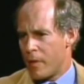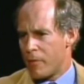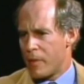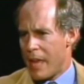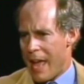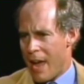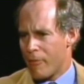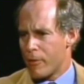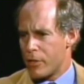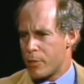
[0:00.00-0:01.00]
the
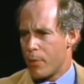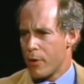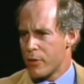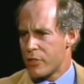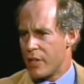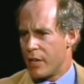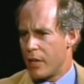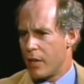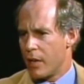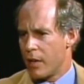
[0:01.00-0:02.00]
average person?
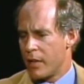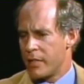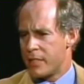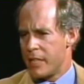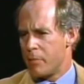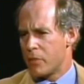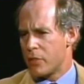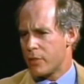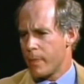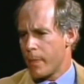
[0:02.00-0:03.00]
It
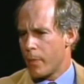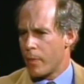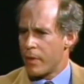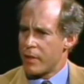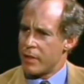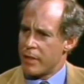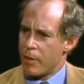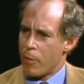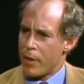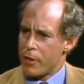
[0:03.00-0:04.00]
seems
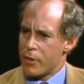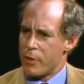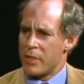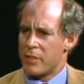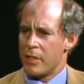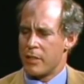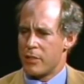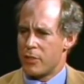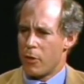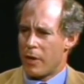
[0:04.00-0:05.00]
that what you're doing
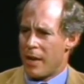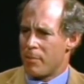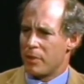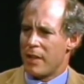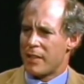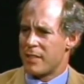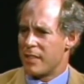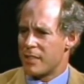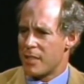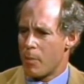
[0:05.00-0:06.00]
is so complex
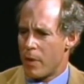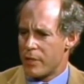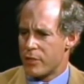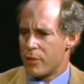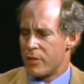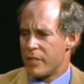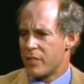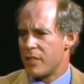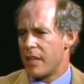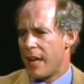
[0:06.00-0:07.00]
and in some ways so
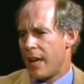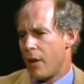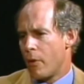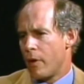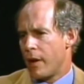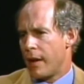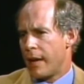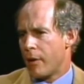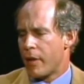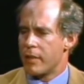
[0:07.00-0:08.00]
distant. How
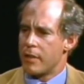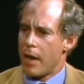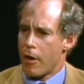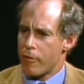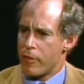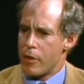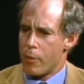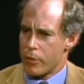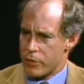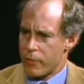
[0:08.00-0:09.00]
can our
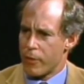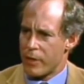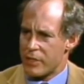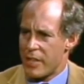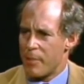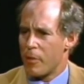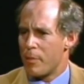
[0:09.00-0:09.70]
viewers, for example,